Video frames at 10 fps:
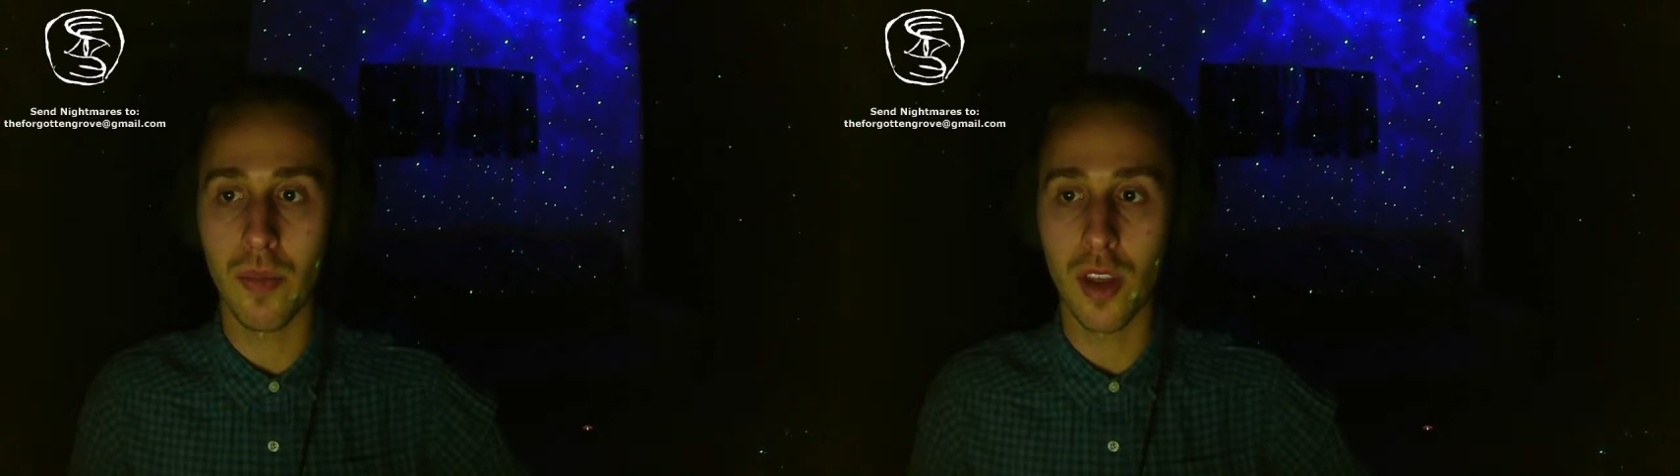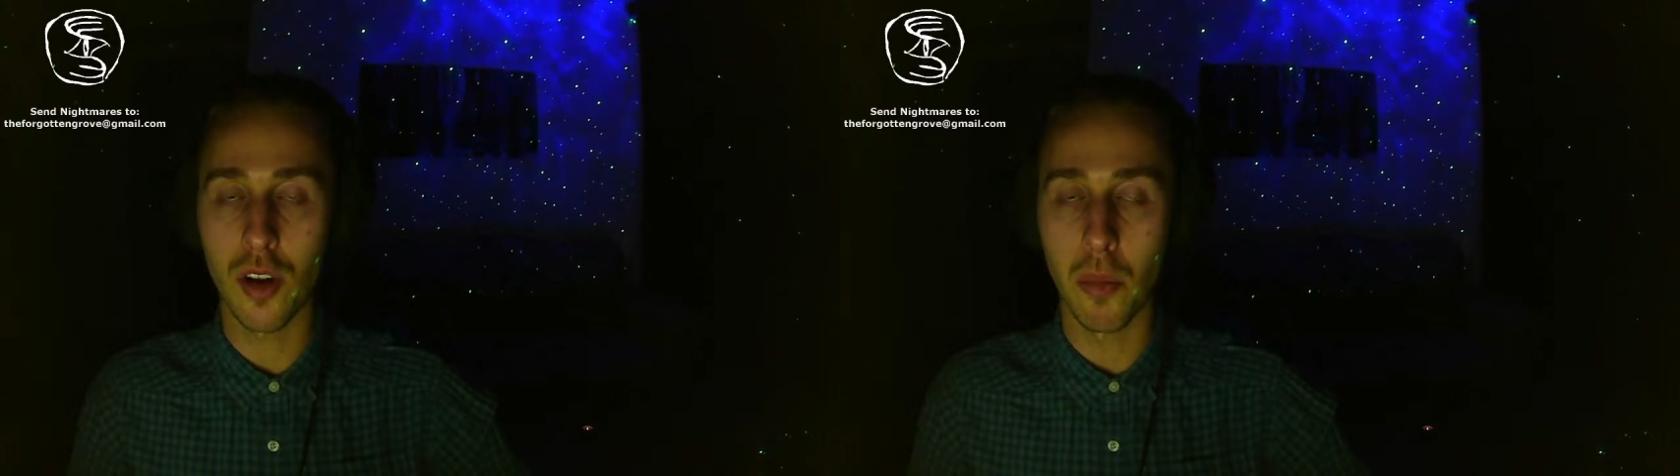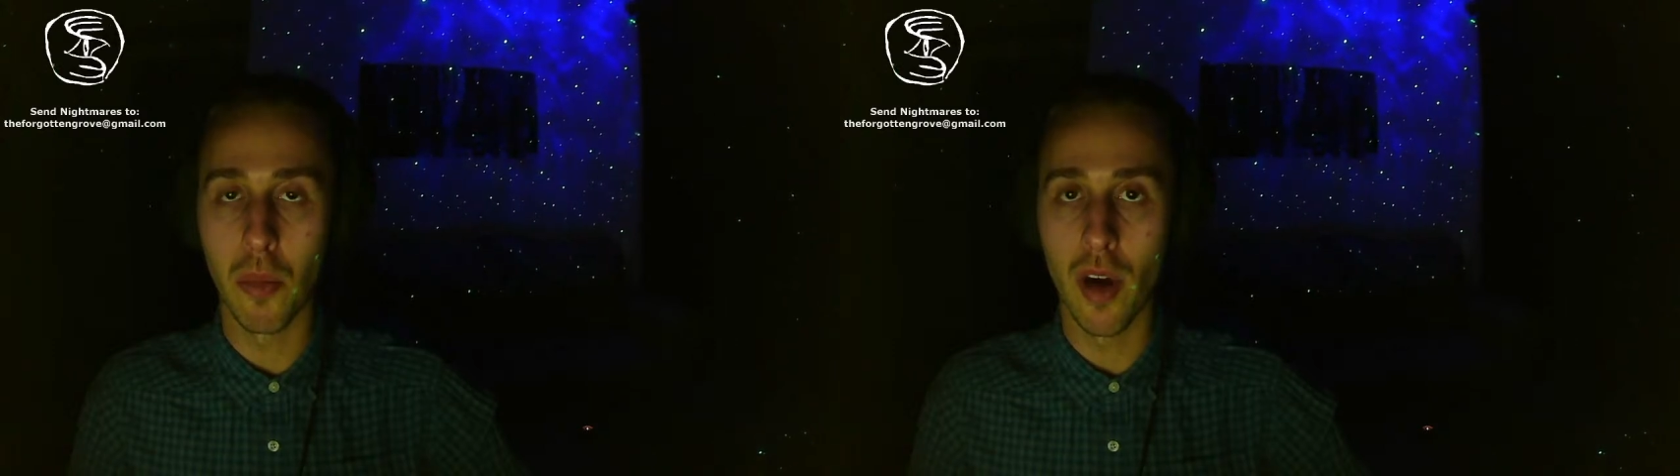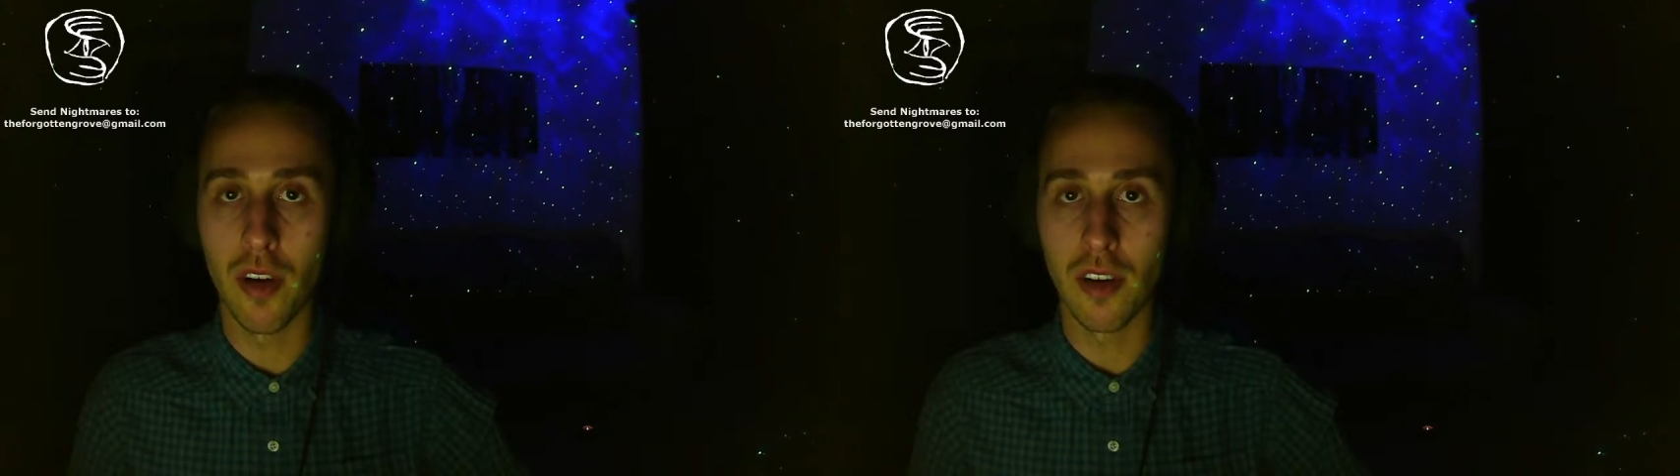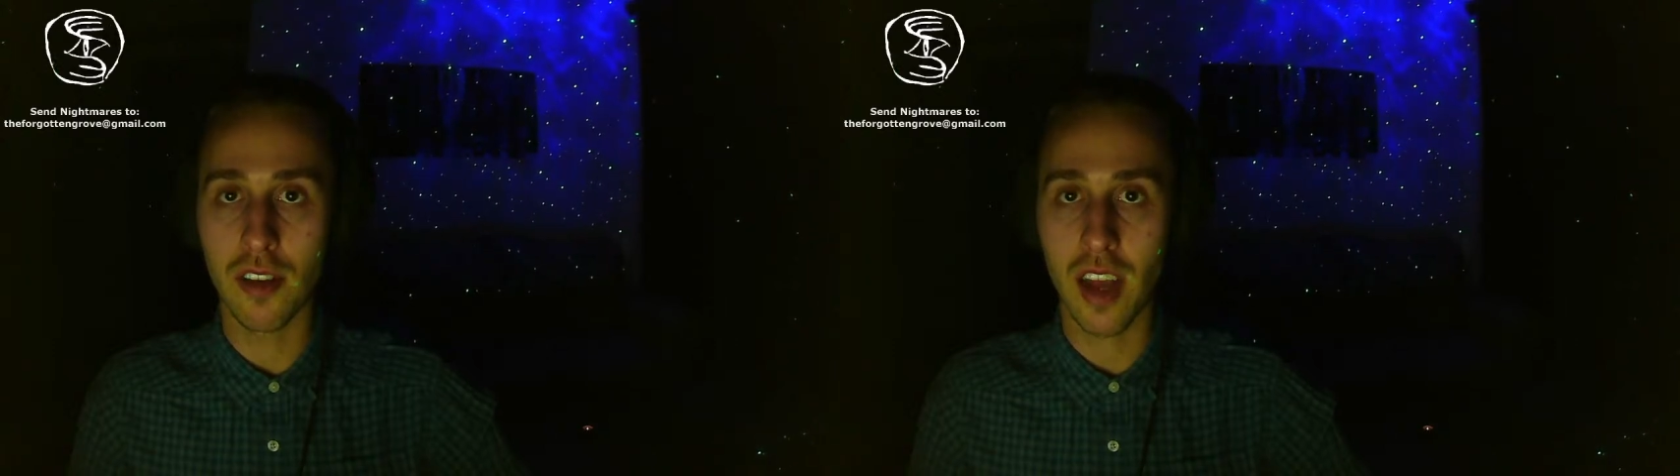Your
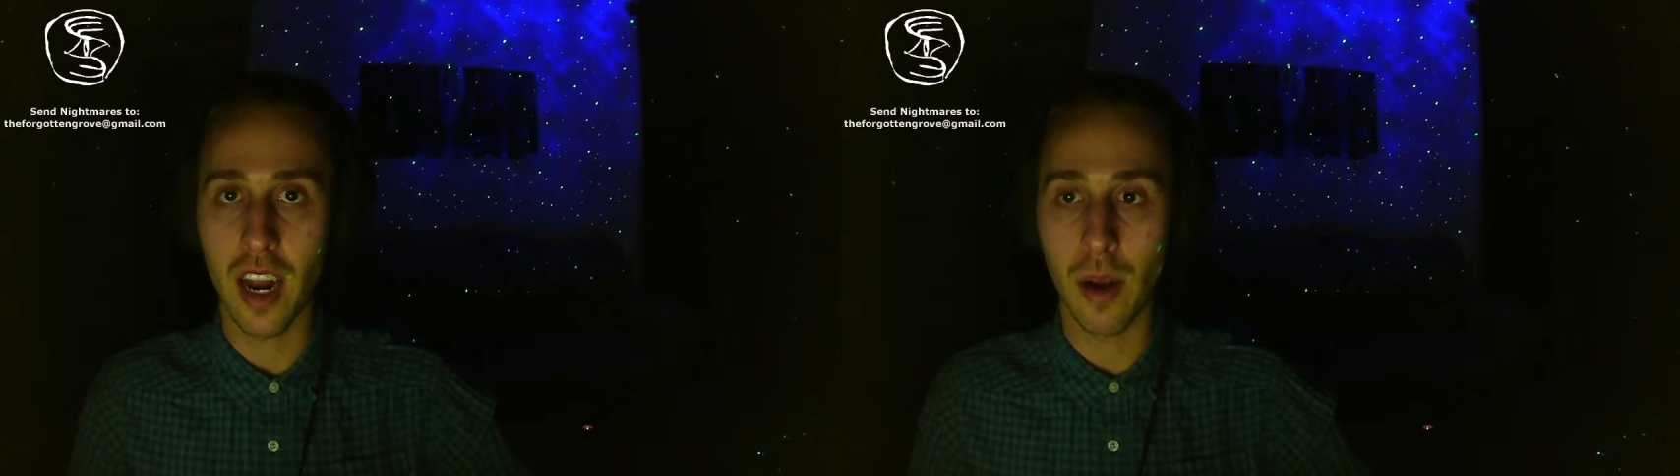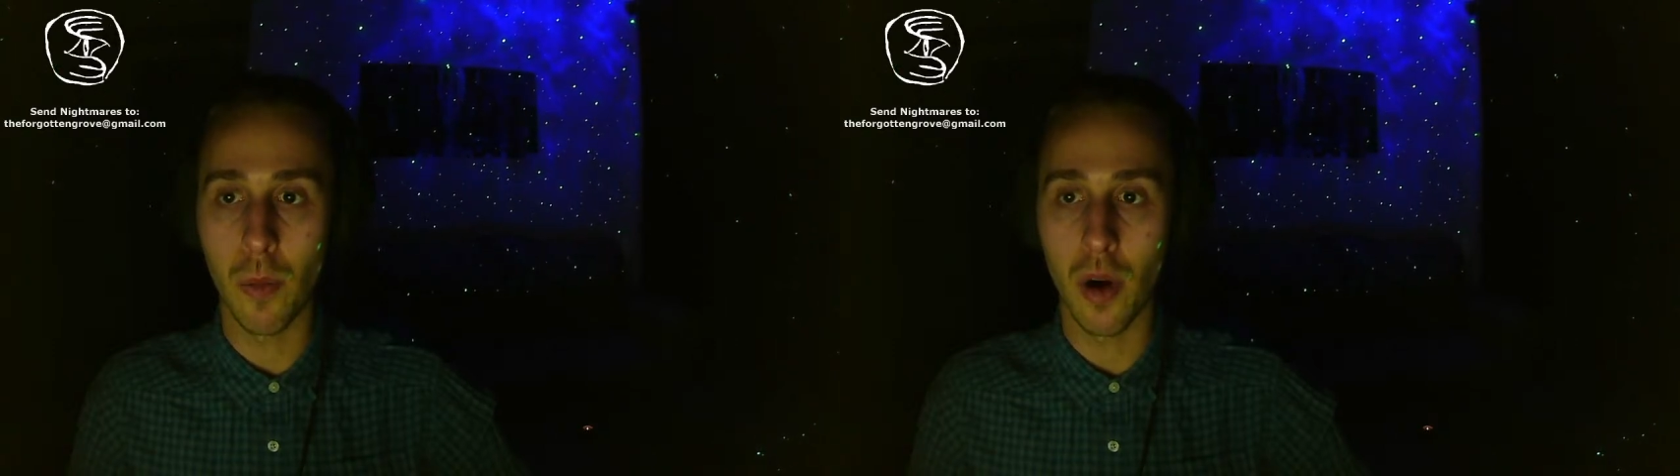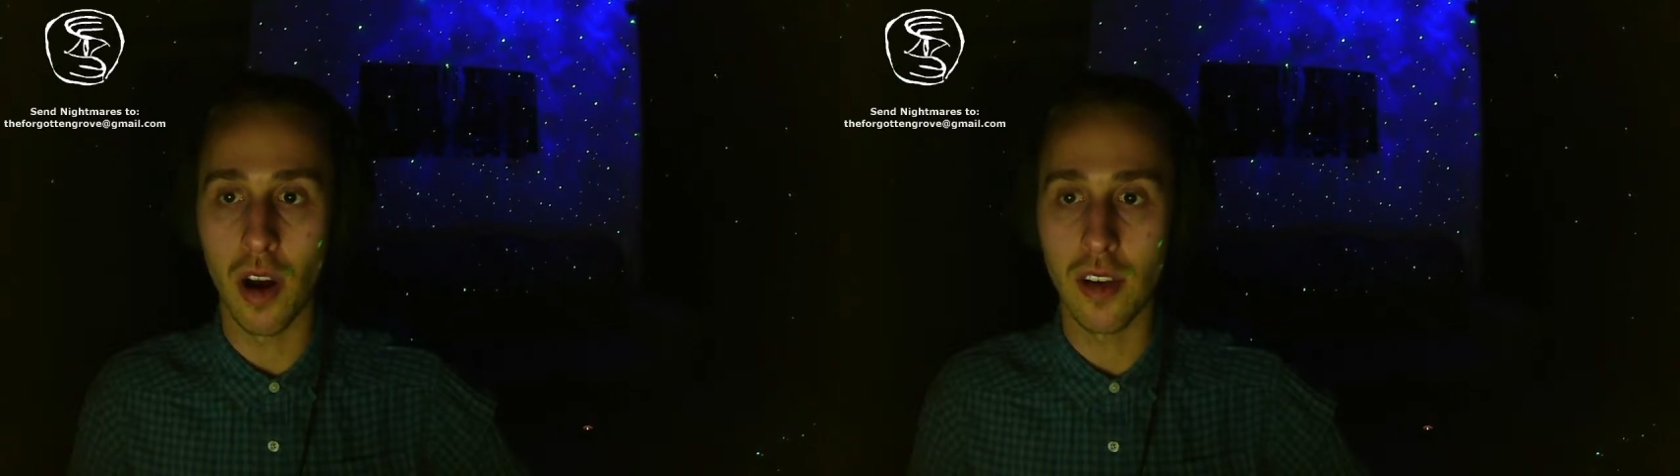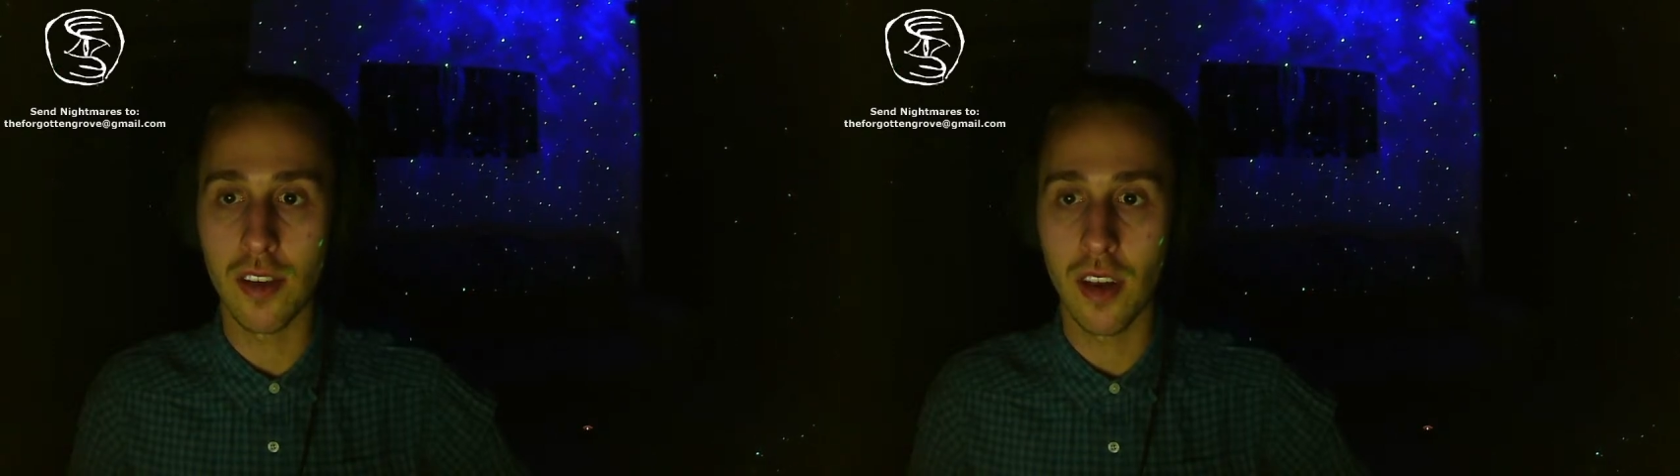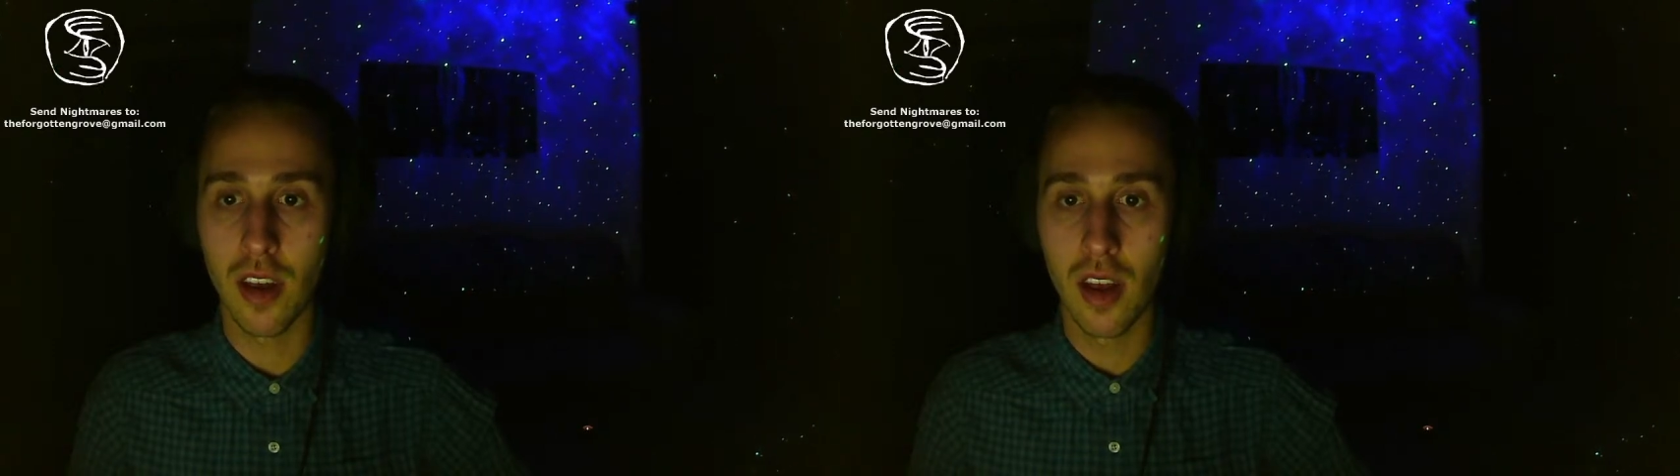brother is getting worse.